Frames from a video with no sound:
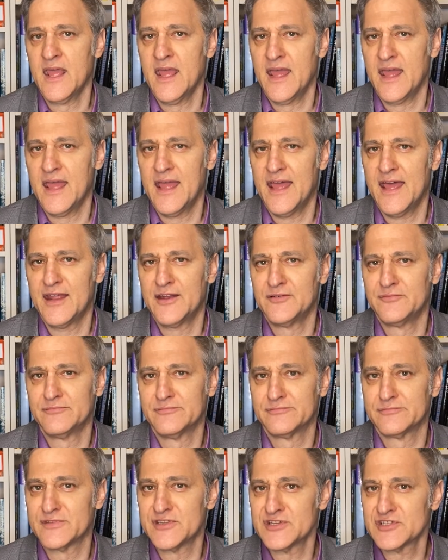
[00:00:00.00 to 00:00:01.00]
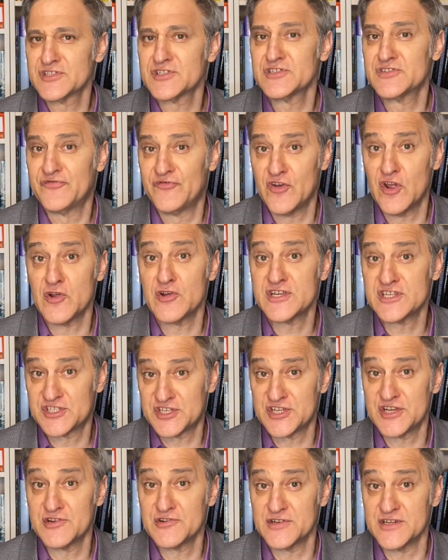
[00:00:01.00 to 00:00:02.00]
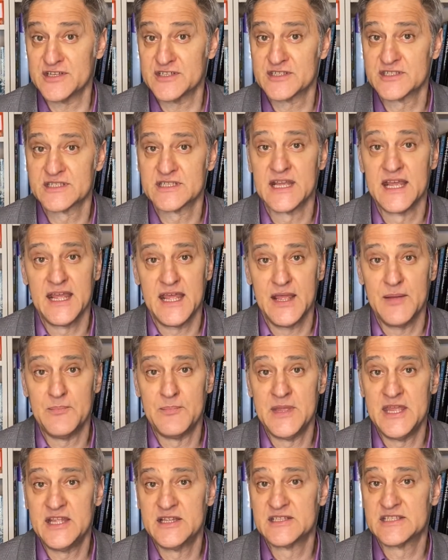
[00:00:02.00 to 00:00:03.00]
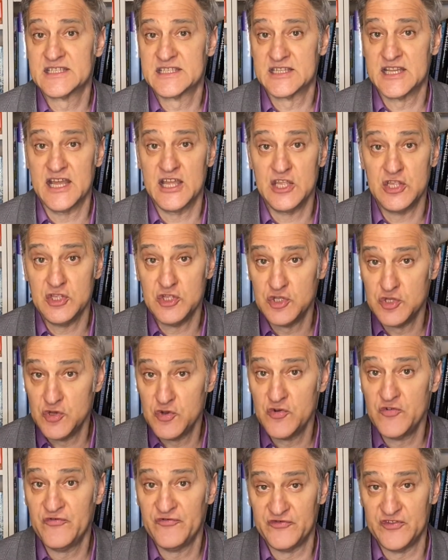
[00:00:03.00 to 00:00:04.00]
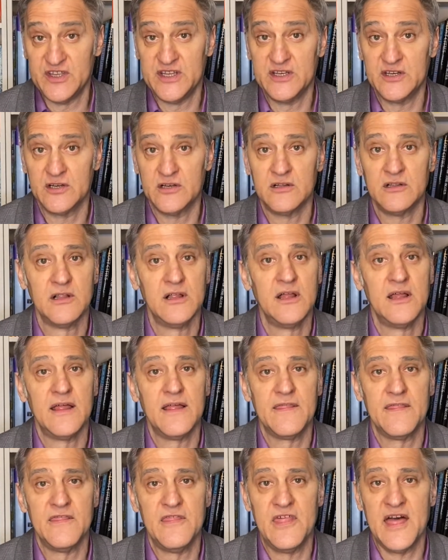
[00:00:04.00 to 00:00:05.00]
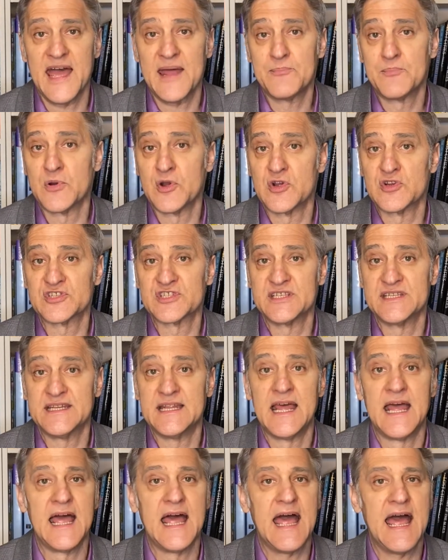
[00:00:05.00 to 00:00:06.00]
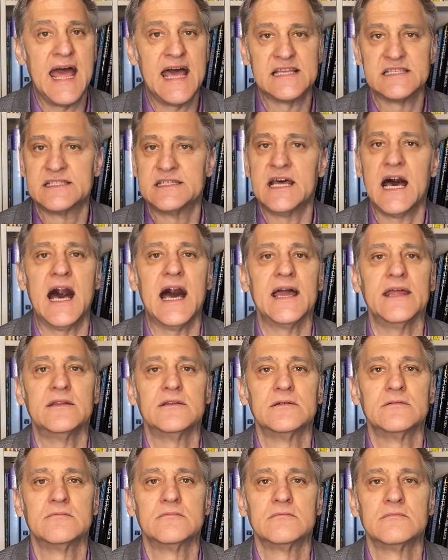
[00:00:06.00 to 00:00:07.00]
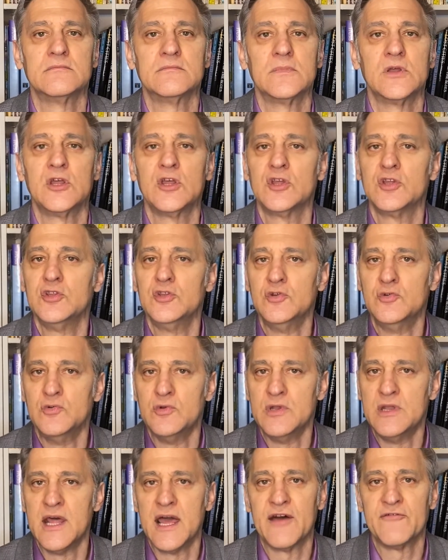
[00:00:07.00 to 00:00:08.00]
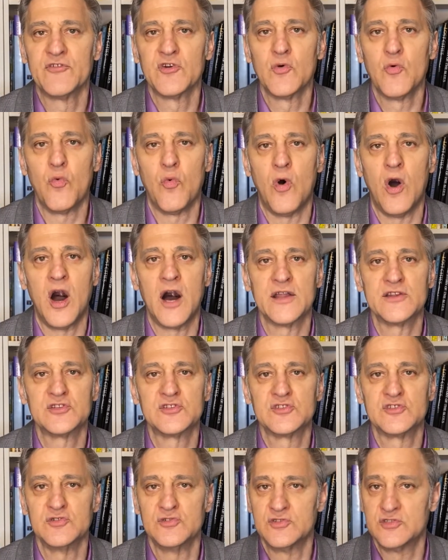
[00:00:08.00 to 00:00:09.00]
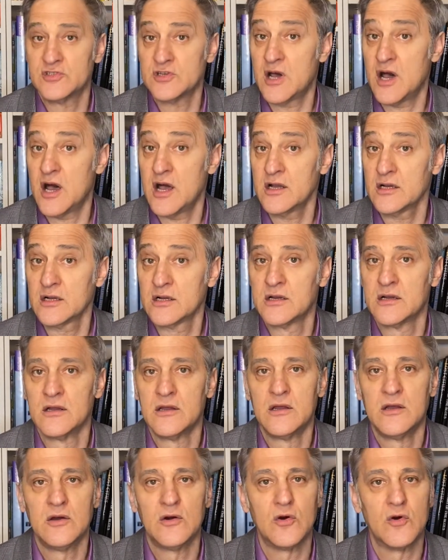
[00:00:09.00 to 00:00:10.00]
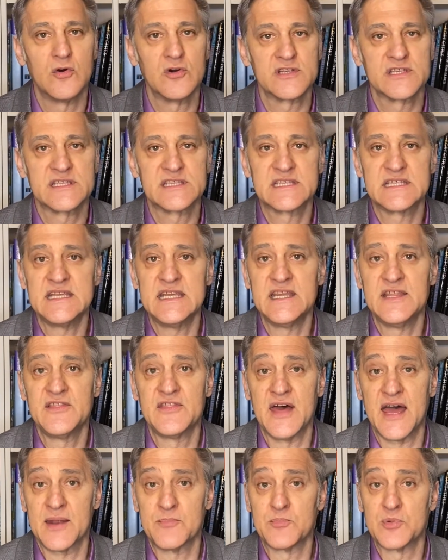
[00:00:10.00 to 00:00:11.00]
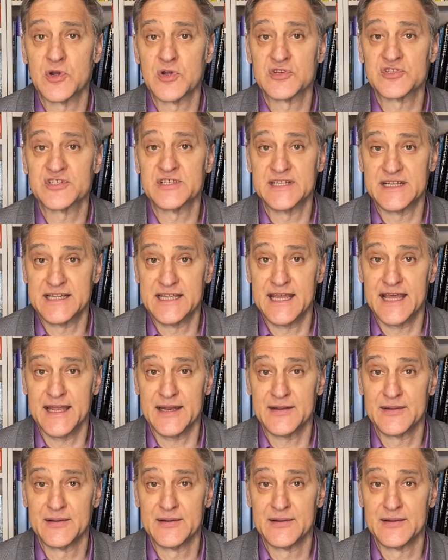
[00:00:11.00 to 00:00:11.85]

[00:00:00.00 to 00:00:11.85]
And this is very serious. It means that you feel that person has died. You never want to talk or see that person again.